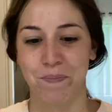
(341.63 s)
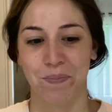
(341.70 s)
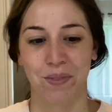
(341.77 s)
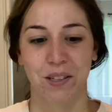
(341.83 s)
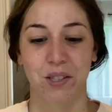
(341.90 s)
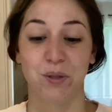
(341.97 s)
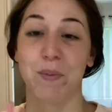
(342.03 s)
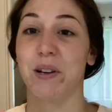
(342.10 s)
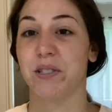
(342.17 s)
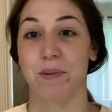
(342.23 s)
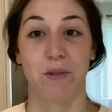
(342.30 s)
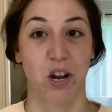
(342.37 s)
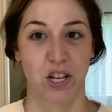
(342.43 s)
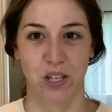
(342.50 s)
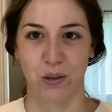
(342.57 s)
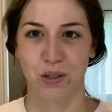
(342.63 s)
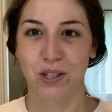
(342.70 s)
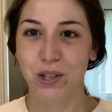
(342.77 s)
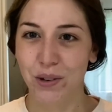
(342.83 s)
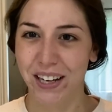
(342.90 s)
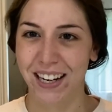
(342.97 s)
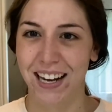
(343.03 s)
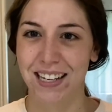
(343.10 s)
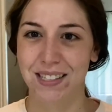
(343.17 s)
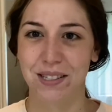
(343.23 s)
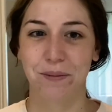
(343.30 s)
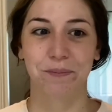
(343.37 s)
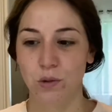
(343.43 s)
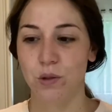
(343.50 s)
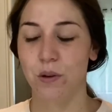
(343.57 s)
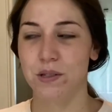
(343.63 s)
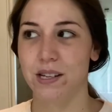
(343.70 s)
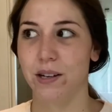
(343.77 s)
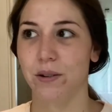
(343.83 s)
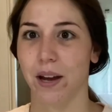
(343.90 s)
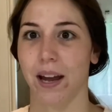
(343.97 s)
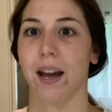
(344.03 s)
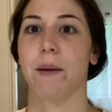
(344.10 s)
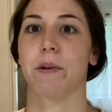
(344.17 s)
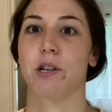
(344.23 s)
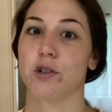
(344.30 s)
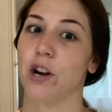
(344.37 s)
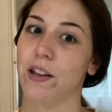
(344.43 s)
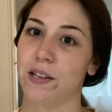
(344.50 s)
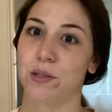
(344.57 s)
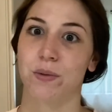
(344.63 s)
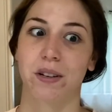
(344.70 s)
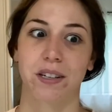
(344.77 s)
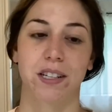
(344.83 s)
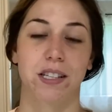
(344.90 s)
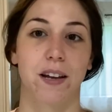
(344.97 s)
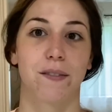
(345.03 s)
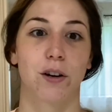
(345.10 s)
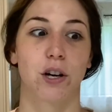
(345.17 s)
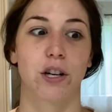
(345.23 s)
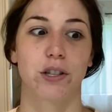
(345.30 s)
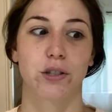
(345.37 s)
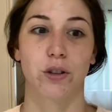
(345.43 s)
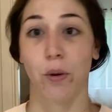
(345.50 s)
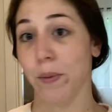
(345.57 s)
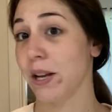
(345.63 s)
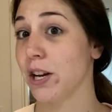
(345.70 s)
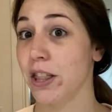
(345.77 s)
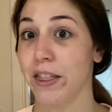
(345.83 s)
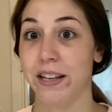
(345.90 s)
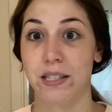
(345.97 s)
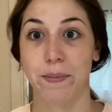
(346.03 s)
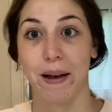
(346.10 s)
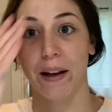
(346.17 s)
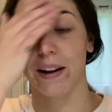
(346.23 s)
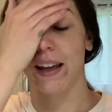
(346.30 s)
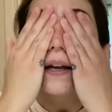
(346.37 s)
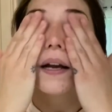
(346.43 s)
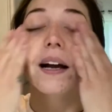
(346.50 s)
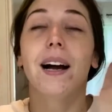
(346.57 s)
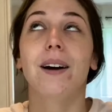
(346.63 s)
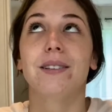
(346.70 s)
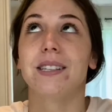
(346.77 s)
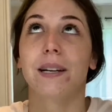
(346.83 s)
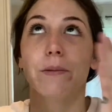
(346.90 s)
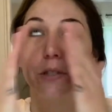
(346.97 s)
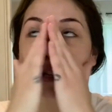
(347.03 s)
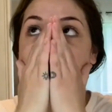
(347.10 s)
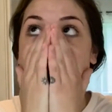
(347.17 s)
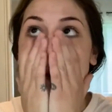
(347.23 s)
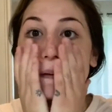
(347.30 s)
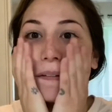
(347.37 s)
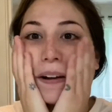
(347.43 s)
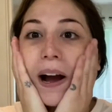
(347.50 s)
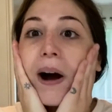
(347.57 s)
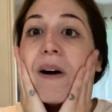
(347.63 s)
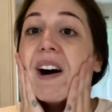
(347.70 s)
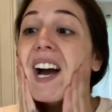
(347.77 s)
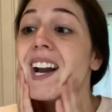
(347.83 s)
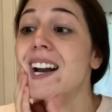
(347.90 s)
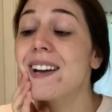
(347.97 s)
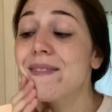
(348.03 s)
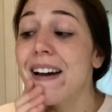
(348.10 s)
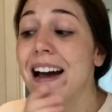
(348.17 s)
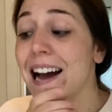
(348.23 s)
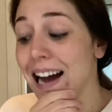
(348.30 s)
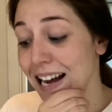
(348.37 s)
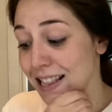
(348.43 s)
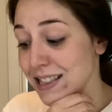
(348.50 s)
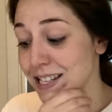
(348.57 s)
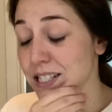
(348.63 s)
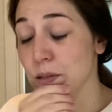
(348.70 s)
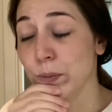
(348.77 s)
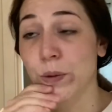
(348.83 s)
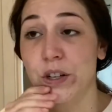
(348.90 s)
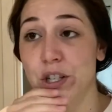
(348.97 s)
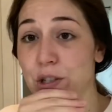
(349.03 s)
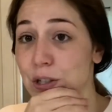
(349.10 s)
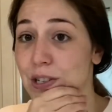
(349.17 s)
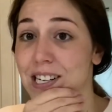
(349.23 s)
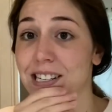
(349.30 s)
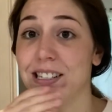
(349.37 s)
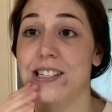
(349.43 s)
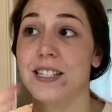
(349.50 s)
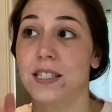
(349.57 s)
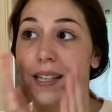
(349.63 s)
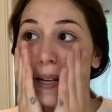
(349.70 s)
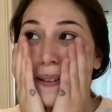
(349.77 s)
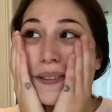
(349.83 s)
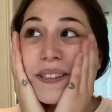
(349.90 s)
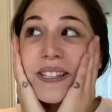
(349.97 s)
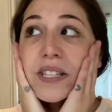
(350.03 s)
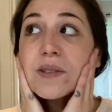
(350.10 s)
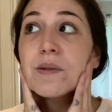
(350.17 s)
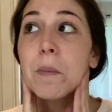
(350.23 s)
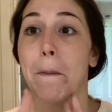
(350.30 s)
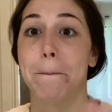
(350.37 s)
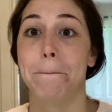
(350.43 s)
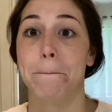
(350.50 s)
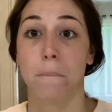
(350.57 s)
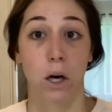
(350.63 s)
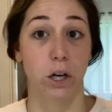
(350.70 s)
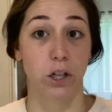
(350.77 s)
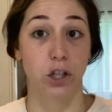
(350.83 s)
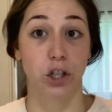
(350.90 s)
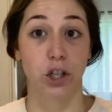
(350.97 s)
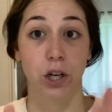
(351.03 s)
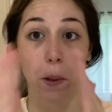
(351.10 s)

smells I'm not used to, I guess. So I was like, okay, I'm gonna try this one because I've heard so many good things about it. I was like, I'm just gonna give it a go. And I've had this moisturizer since March